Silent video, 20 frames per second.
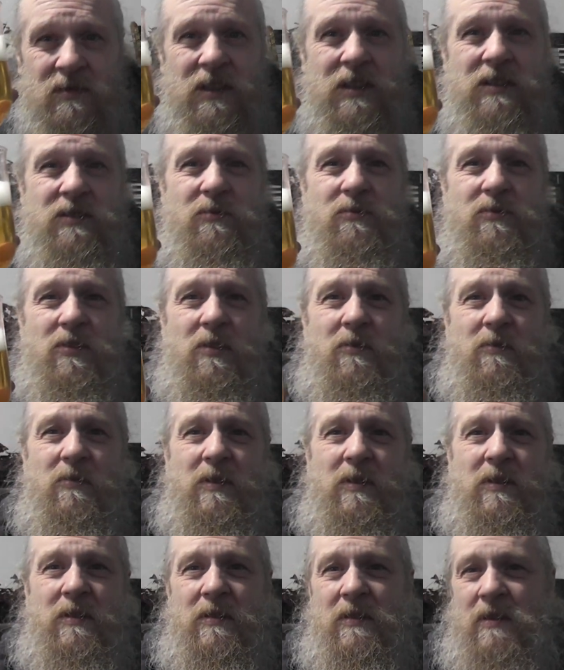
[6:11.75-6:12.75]
I don't know.
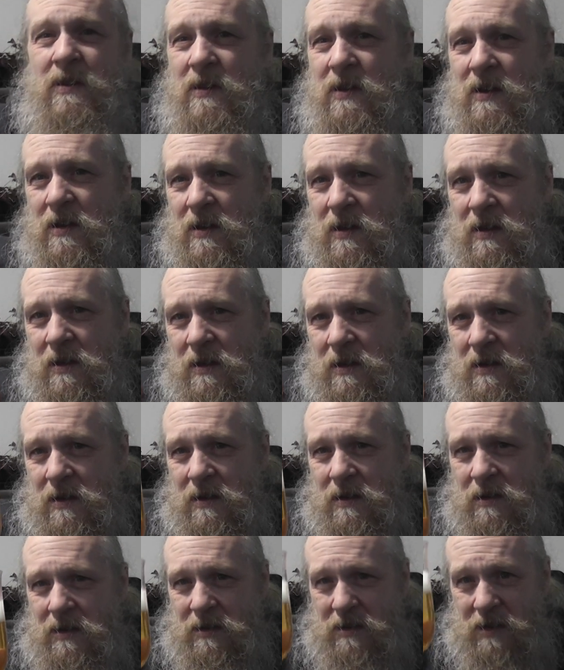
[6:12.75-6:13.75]

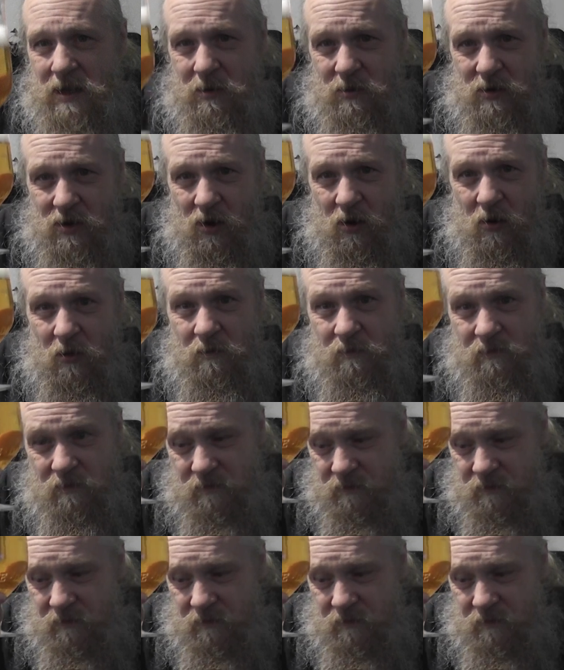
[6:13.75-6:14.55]
Here we go.